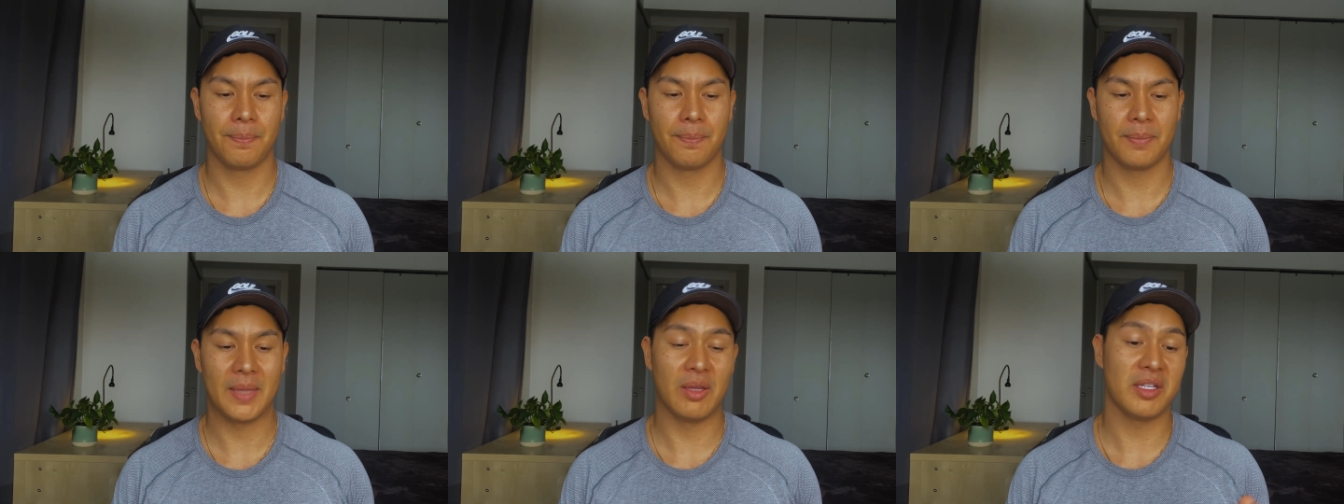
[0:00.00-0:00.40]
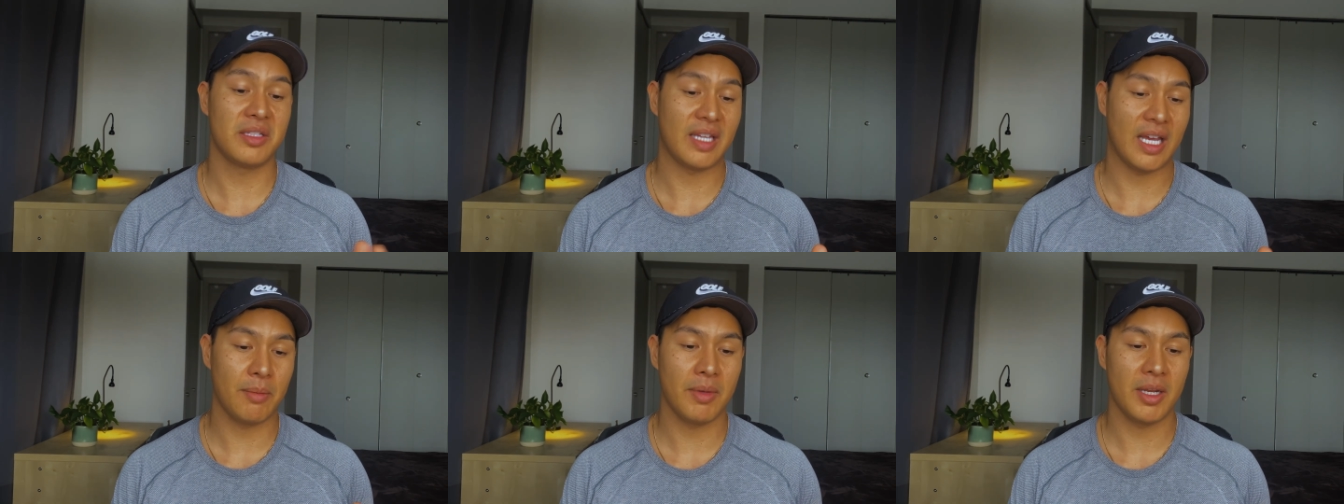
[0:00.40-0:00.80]
Now, this
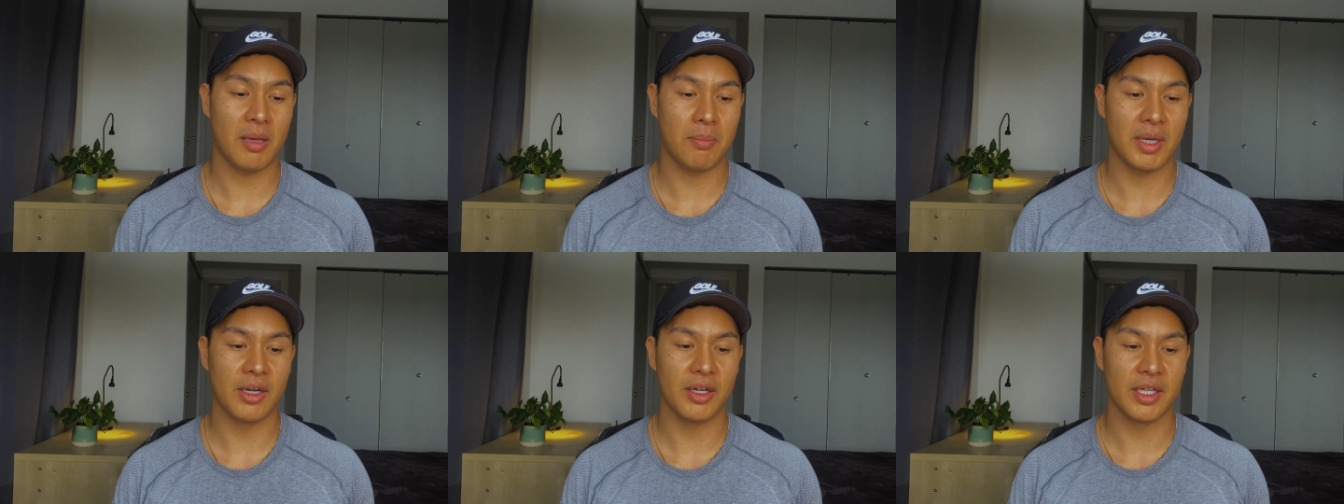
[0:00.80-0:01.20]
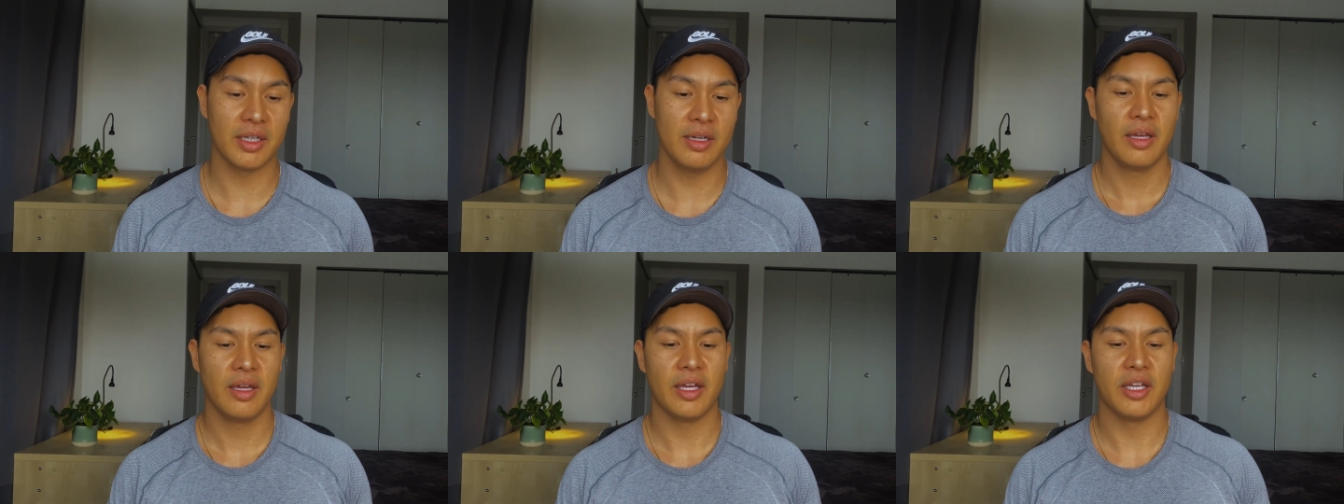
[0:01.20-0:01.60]
10 minute
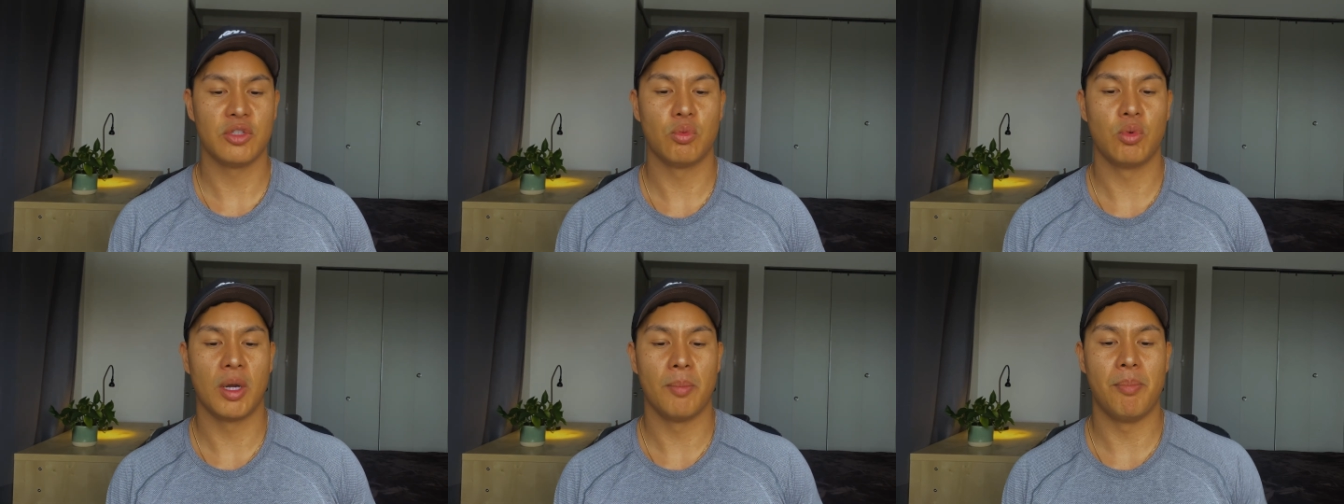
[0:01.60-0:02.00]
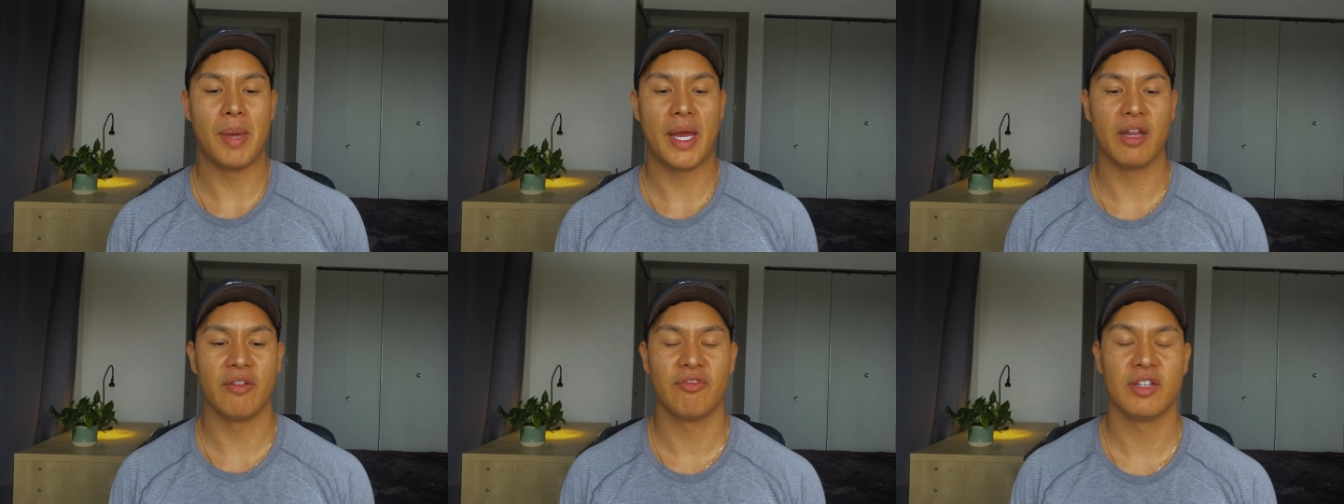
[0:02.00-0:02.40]
period is where
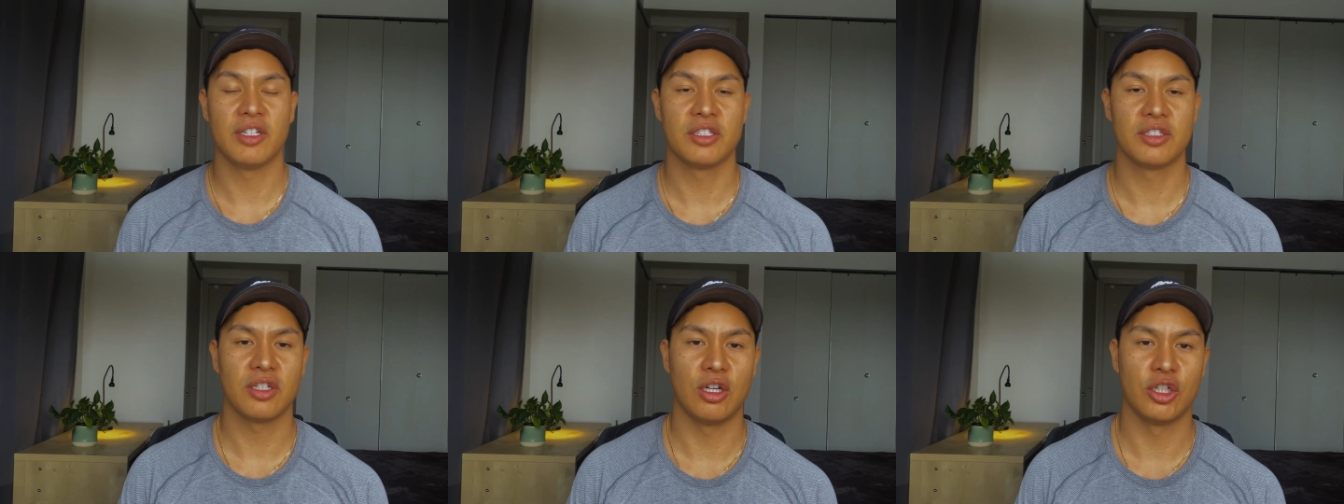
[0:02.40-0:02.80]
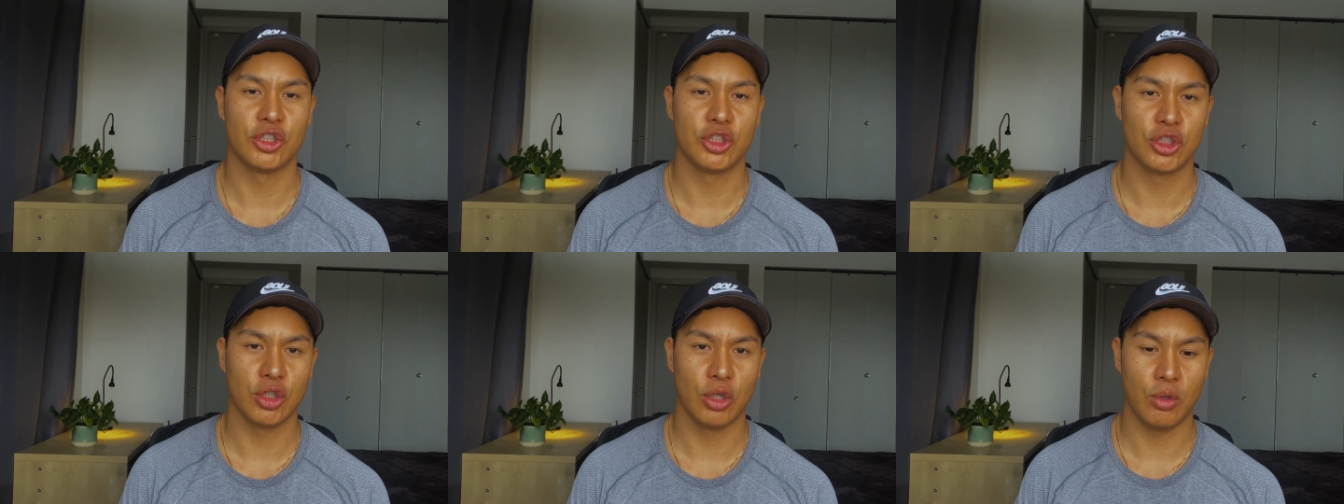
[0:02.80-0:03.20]
benefits are
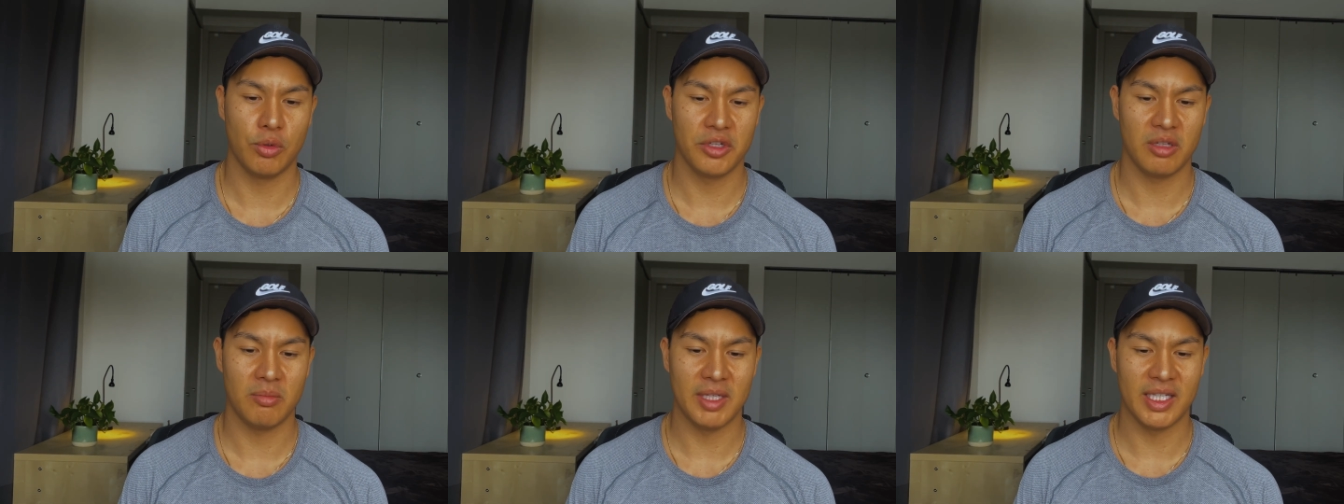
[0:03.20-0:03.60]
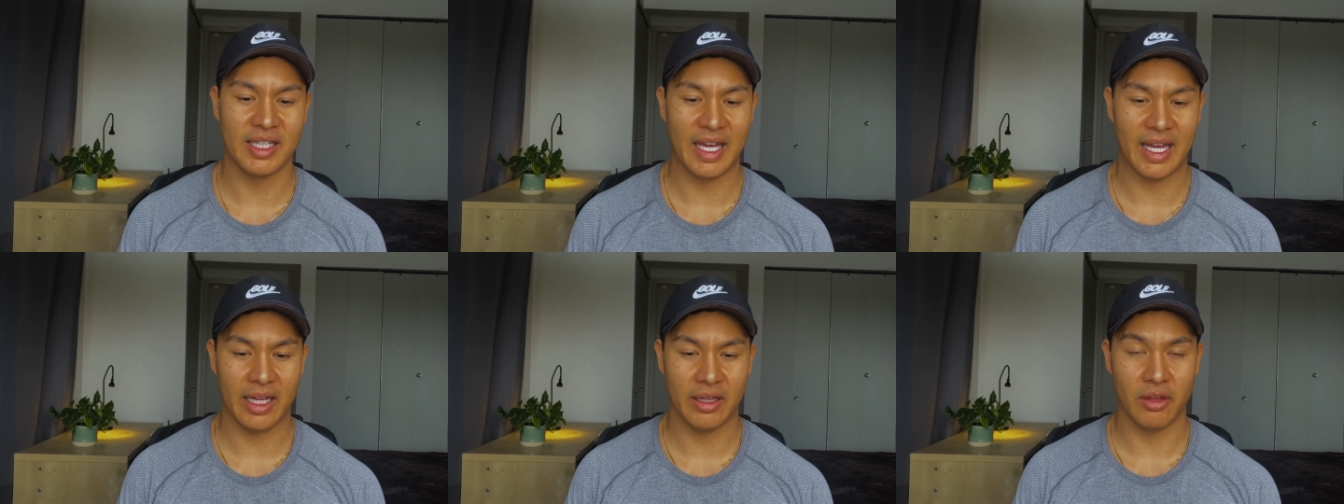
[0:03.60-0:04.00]
shown to be
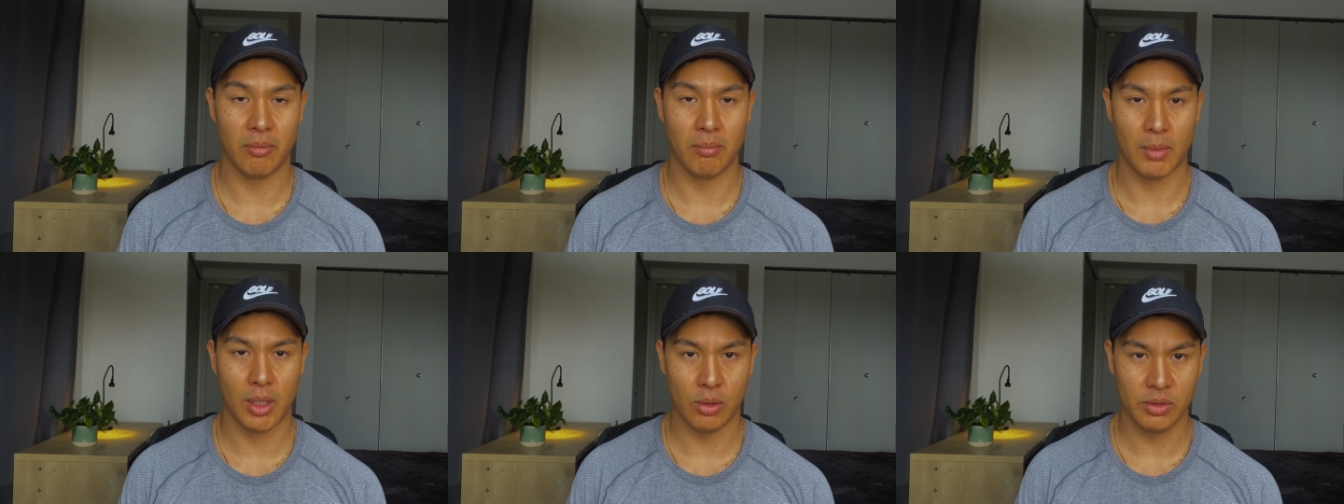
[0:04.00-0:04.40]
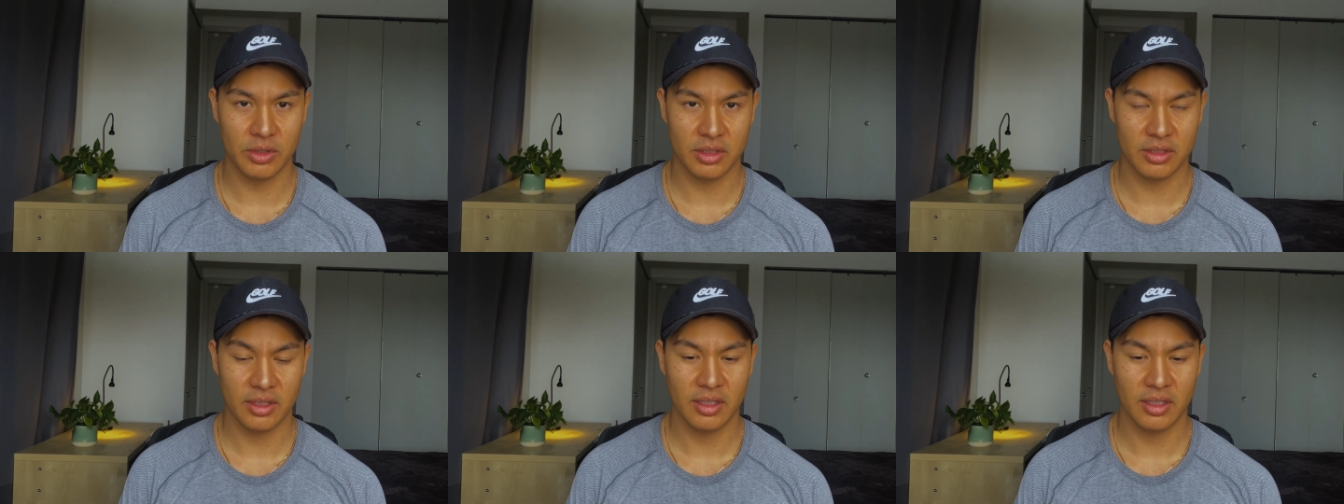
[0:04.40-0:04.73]
gained the most